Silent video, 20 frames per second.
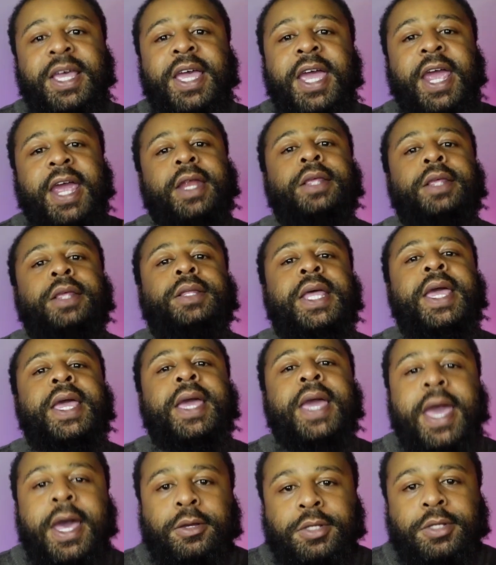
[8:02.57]
Anything
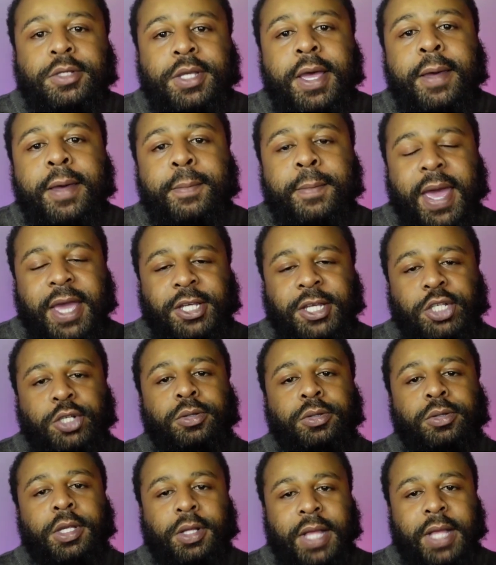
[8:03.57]
else makes you
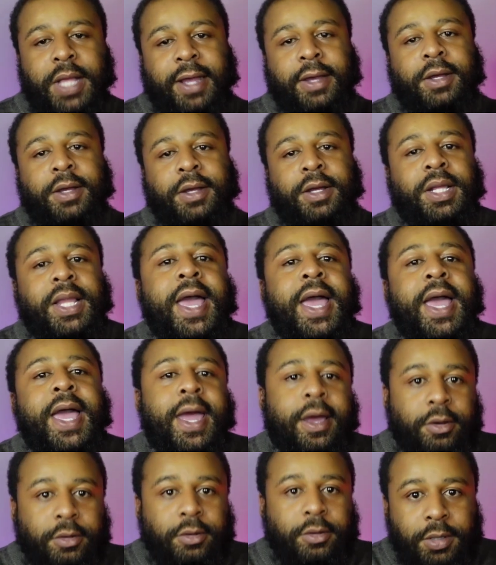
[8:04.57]
look like a
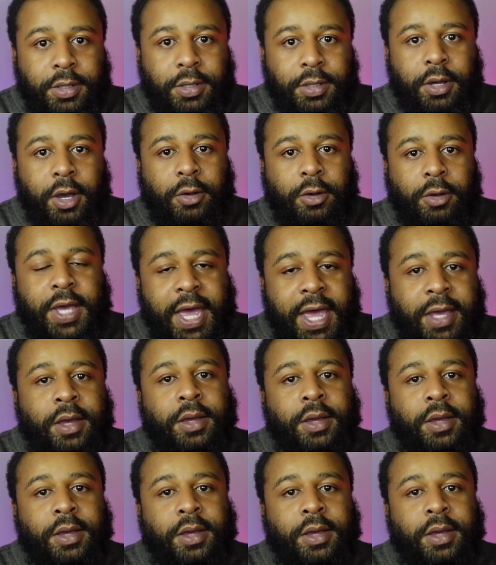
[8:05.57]
clown, okay?